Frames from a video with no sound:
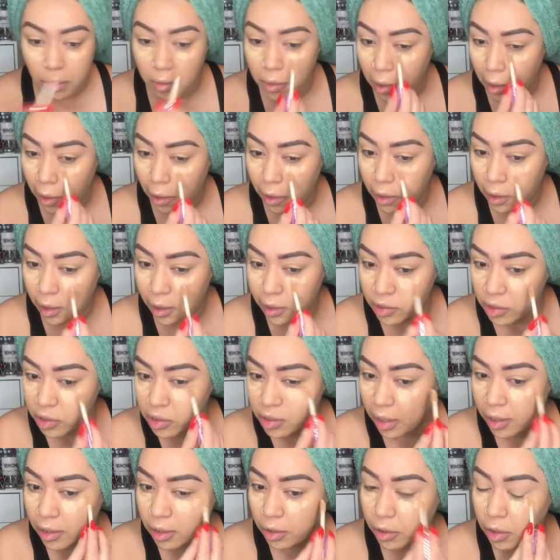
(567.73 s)
Yeah, I
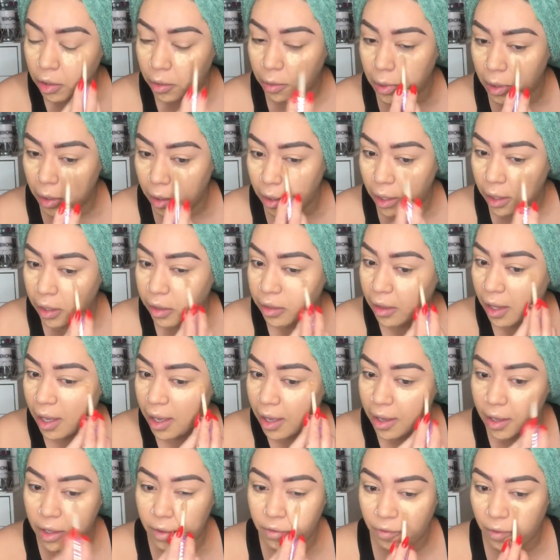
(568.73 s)
just like to do it like
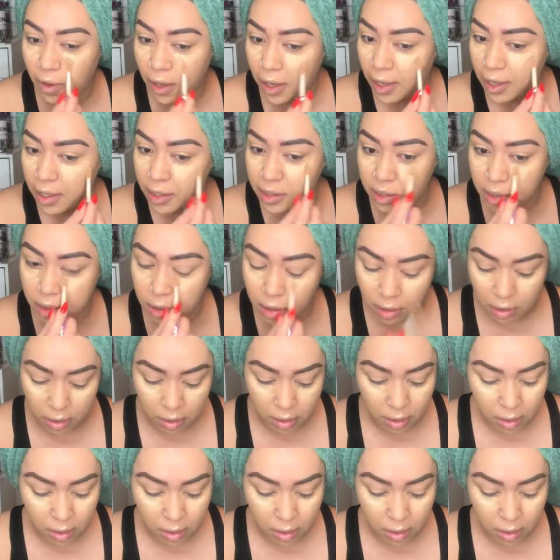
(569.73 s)
that, fast.